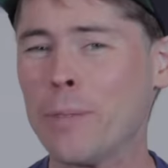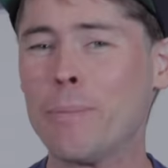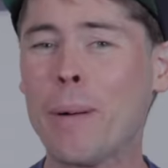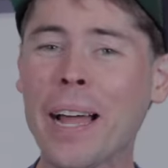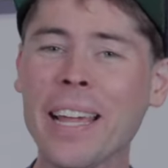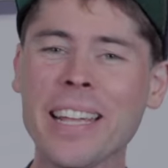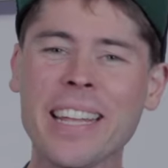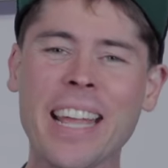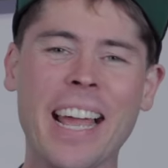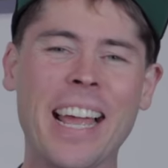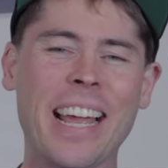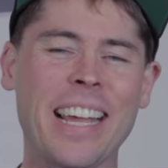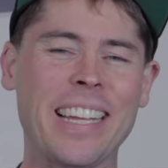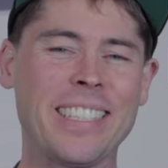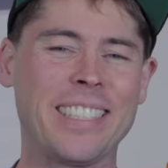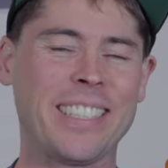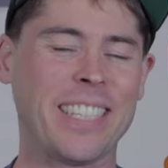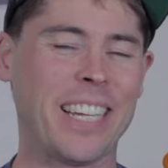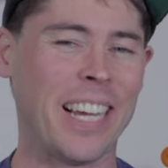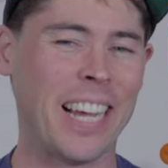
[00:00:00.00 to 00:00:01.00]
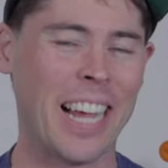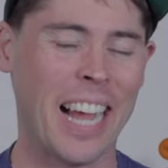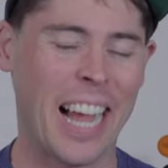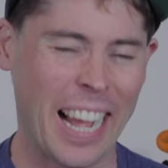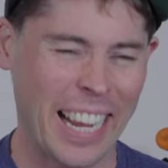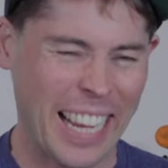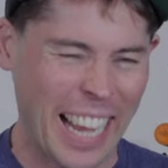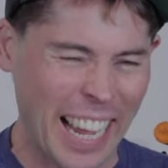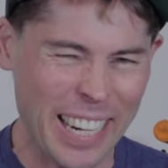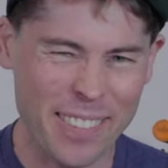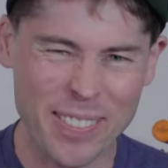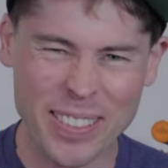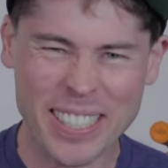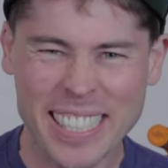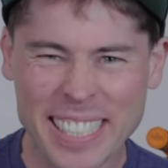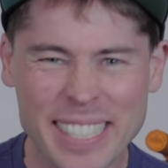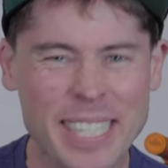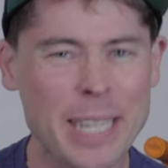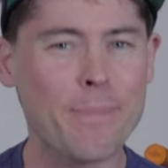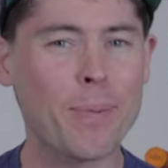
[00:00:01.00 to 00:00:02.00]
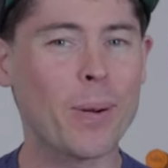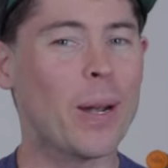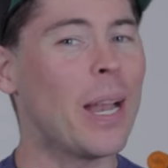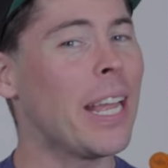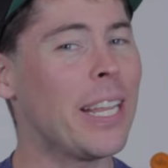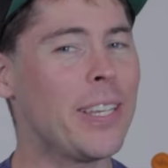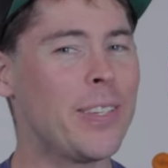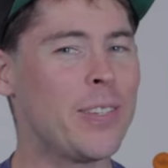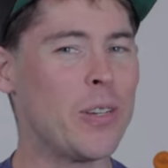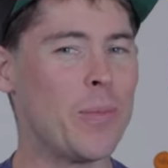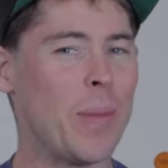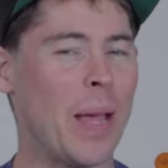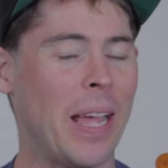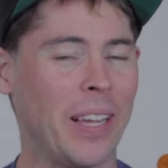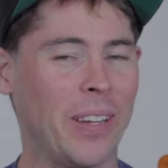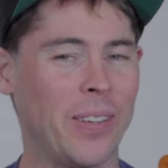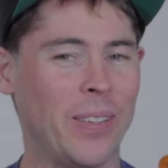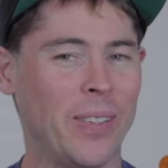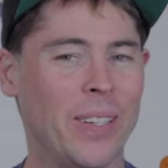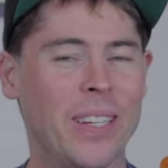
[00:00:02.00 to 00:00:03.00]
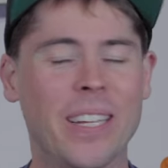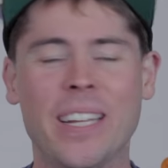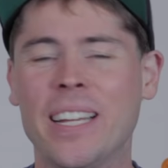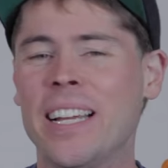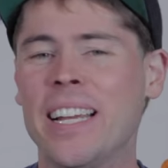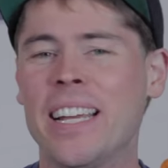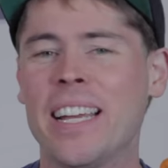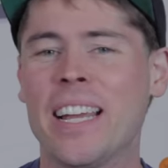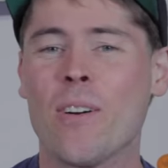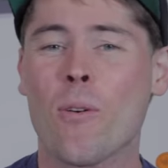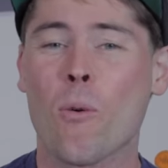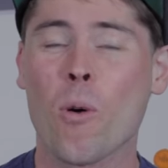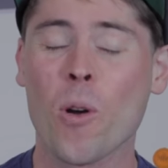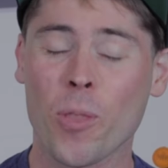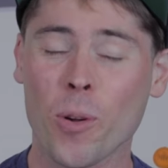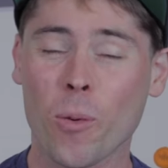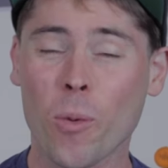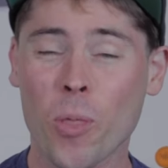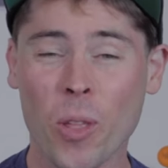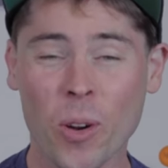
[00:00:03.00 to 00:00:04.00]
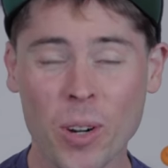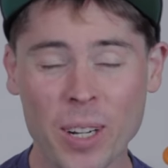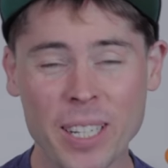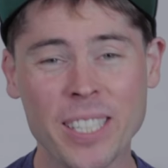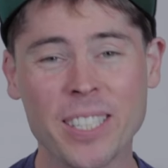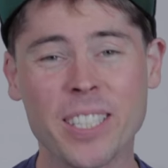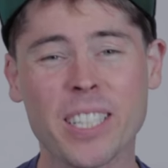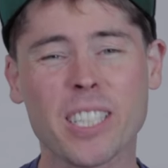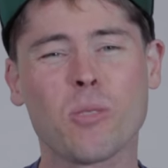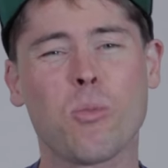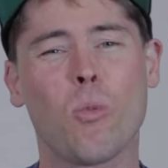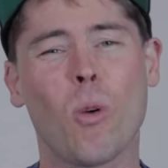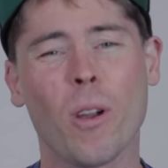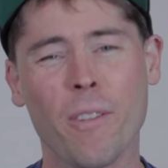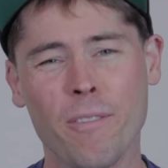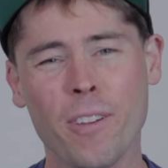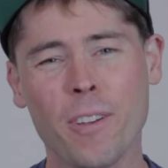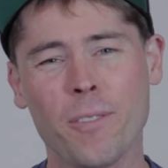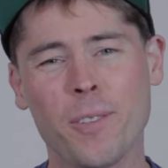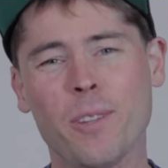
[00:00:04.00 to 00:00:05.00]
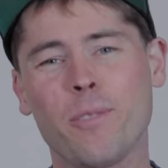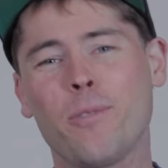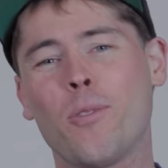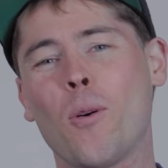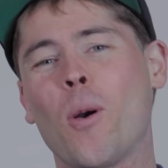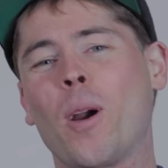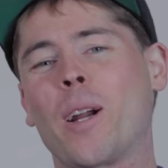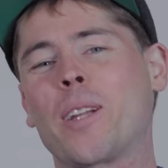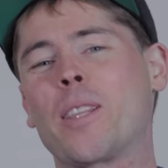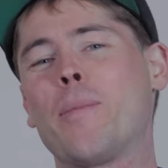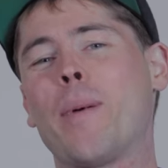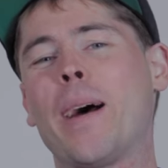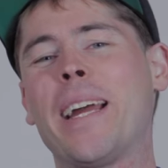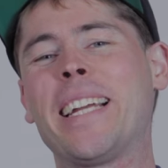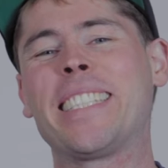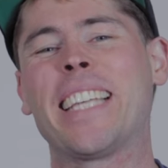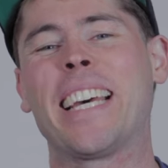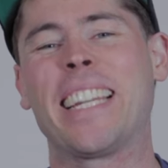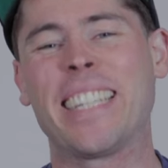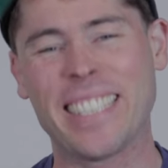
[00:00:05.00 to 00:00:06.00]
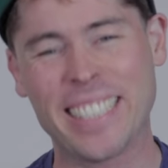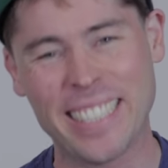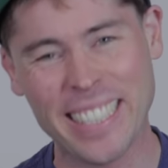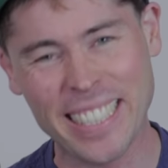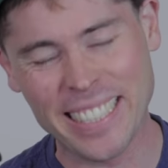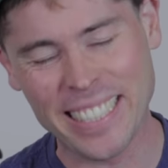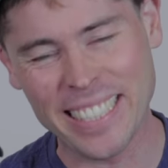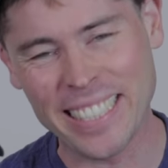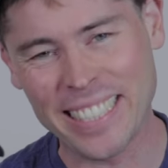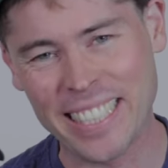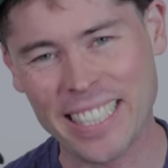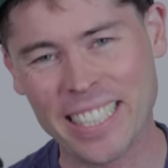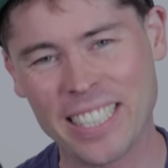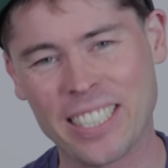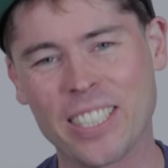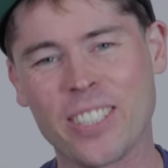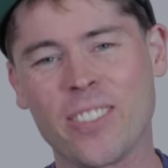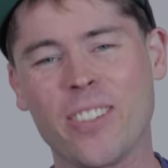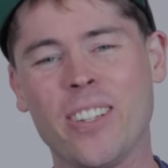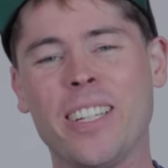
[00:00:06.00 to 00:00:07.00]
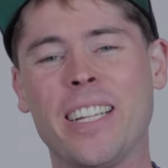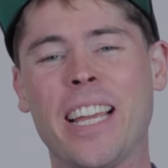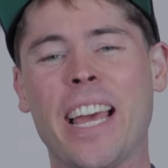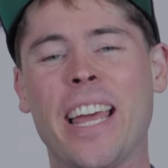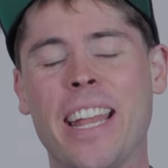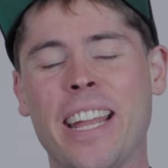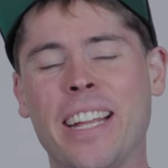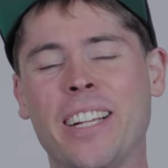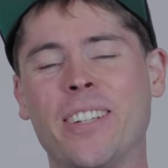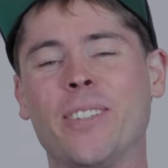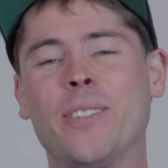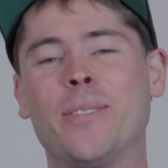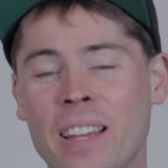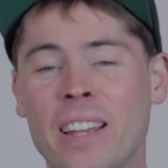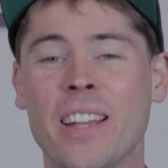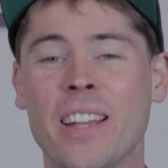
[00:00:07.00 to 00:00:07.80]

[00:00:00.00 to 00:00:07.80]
the bike has kind of a steeper head tube angle. With the 36 150 fork, the bike's at a 66 degree head angle.